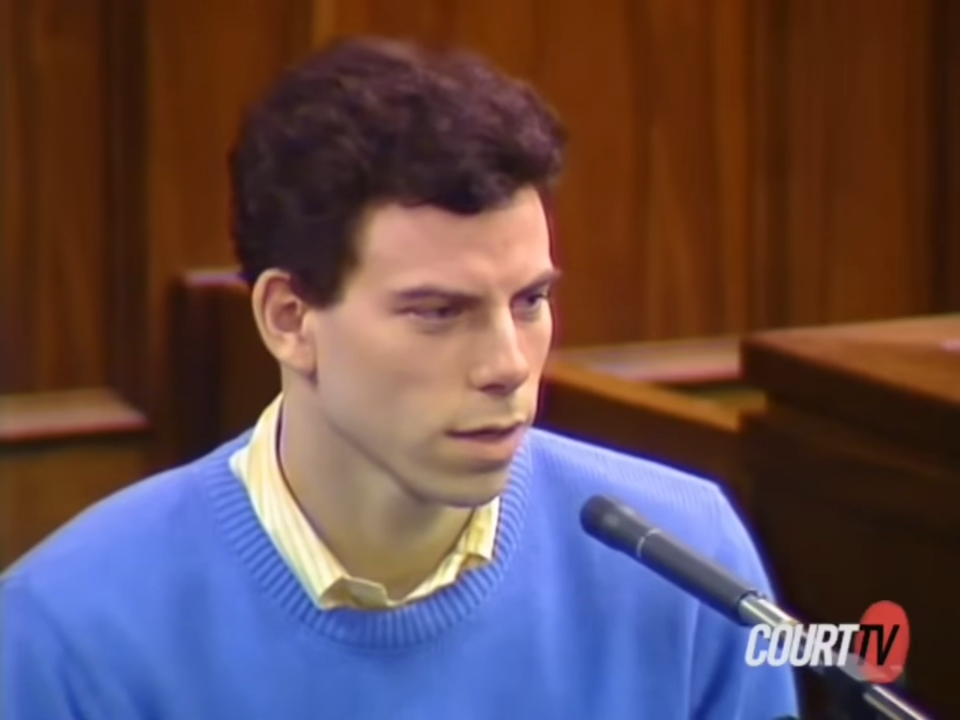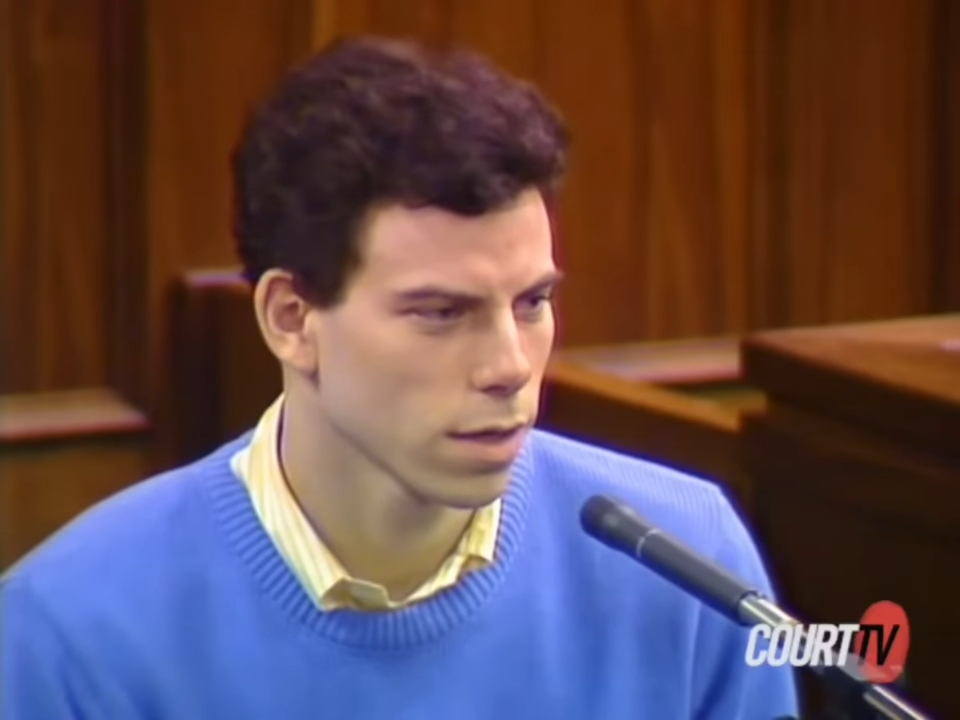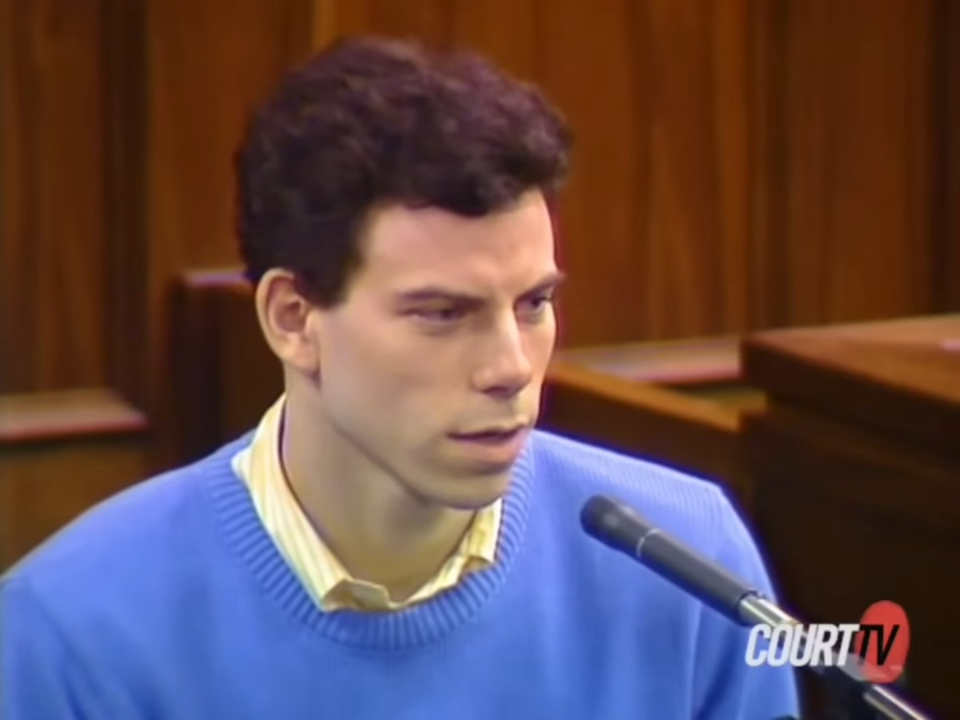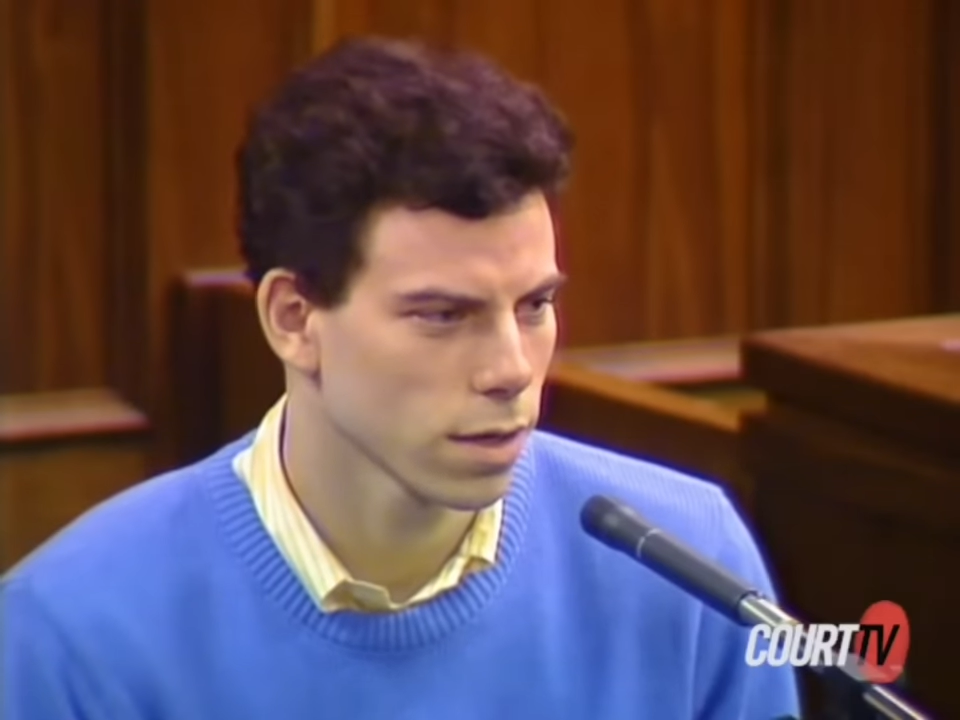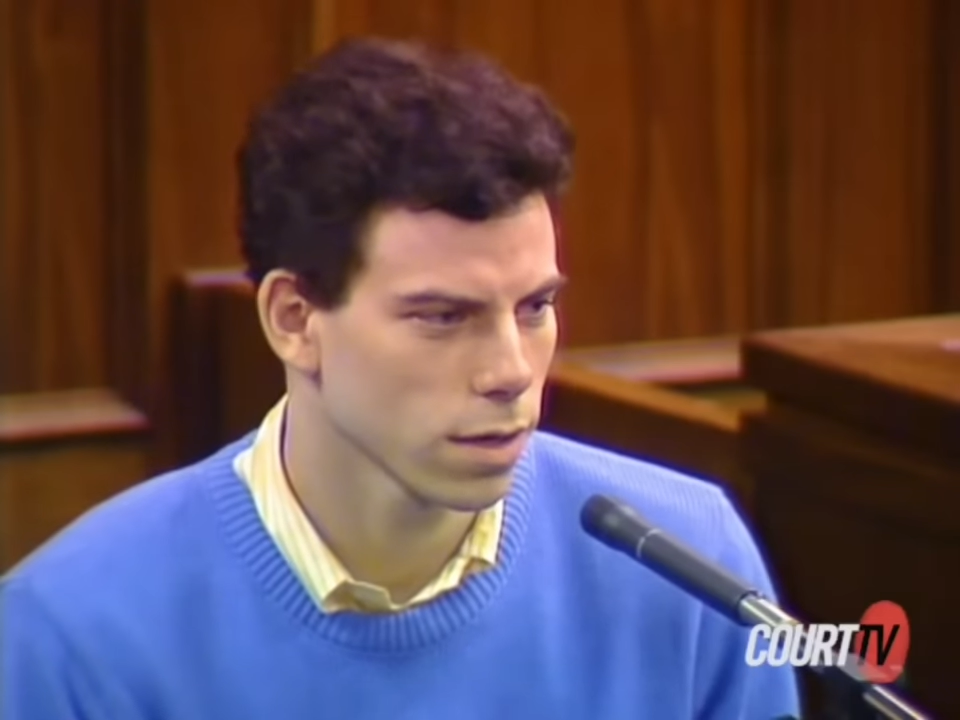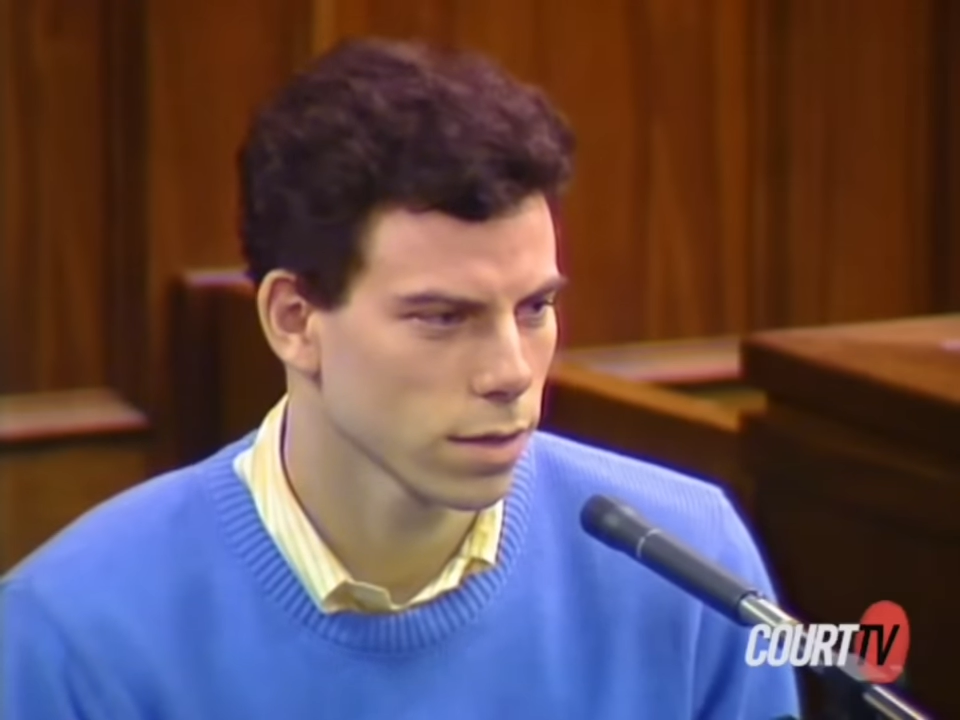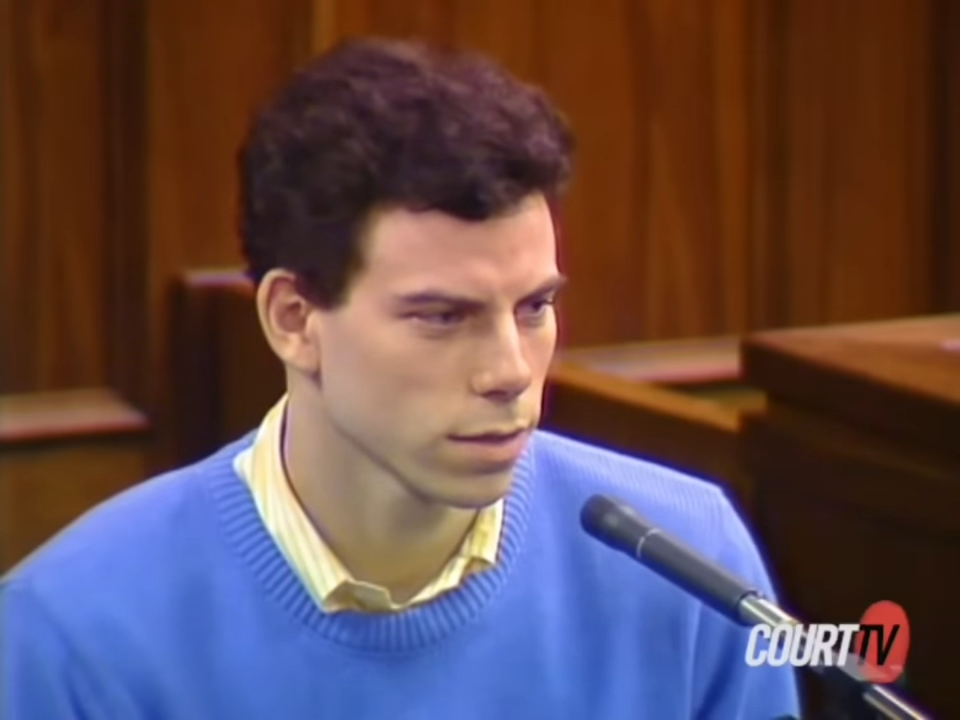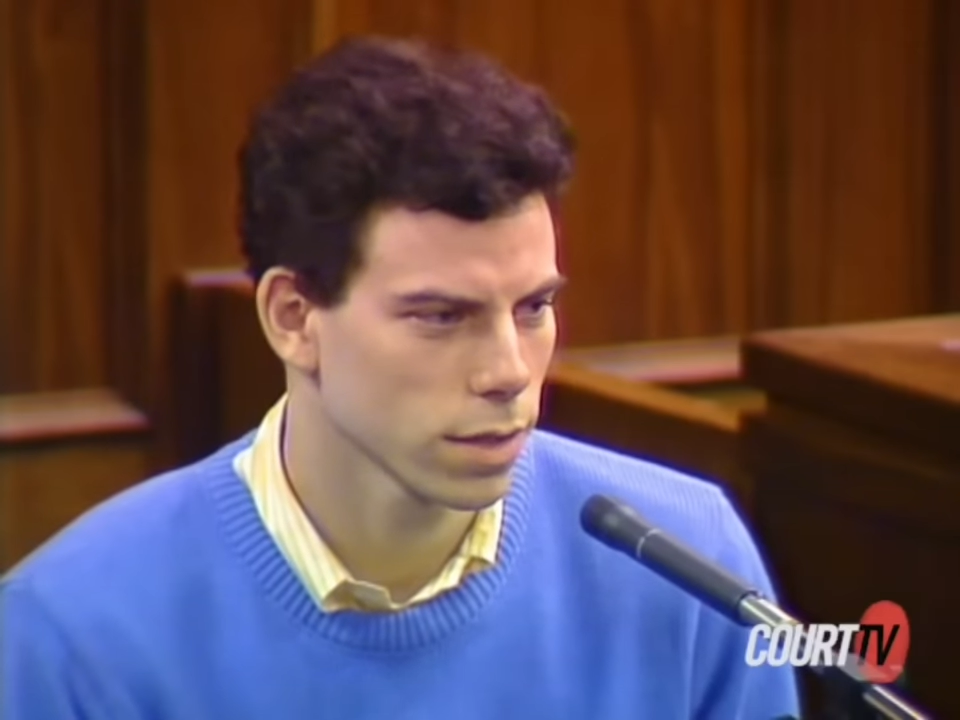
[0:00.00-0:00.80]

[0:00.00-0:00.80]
uh,